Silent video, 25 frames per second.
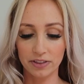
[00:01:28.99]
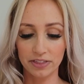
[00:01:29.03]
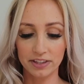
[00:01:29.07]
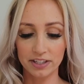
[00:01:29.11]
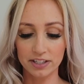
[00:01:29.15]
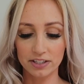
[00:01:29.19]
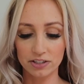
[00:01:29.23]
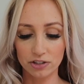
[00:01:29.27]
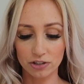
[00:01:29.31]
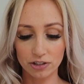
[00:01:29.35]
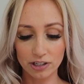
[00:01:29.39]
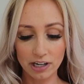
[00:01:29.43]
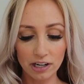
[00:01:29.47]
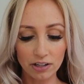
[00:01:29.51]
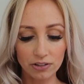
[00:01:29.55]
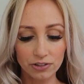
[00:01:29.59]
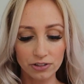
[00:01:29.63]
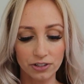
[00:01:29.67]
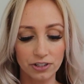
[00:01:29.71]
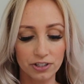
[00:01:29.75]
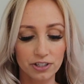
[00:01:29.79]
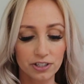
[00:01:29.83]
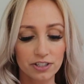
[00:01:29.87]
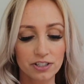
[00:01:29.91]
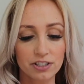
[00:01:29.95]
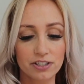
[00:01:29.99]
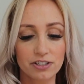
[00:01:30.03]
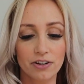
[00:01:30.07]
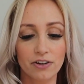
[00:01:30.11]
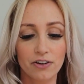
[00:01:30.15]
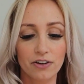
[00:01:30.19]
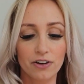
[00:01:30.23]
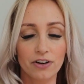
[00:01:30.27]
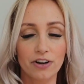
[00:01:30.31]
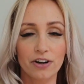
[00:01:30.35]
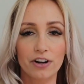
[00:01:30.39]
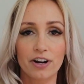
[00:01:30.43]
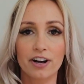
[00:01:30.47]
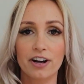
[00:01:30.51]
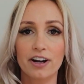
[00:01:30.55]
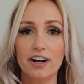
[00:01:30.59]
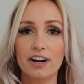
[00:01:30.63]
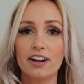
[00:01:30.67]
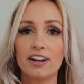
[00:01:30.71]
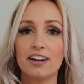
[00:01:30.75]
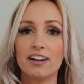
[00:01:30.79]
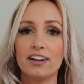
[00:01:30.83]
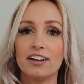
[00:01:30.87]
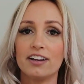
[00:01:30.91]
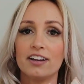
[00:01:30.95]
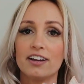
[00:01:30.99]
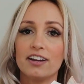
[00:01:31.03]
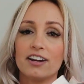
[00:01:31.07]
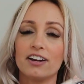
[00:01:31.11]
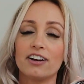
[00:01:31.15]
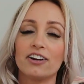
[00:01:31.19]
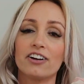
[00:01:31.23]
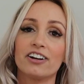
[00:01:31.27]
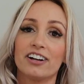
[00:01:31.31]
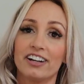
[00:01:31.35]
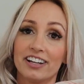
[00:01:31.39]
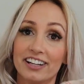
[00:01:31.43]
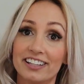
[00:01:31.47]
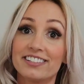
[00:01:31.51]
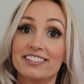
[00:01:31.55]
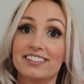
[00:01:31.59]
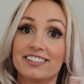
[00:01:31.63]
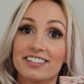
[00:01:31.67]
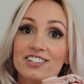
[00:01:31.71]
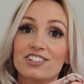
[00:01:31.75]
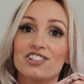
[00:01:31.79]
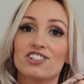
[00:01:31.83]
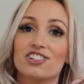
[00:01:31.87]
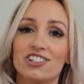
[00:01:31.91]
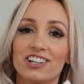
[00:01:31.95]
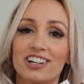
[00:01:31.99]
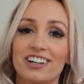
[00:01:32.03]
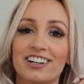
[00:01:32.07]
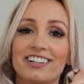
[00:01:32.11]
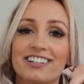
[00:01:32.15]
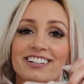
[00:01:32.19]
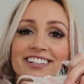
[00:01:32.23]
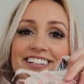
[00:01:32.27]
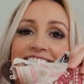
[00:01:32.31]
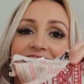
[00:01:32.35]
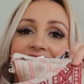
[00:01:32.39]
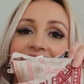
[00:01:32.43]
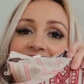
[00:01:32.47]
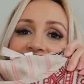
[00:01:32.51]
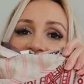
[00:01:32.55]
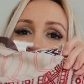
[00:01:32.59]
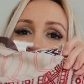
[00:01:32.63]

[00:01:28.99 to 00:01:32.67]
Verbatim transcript: with these trousers are, or is this shirt.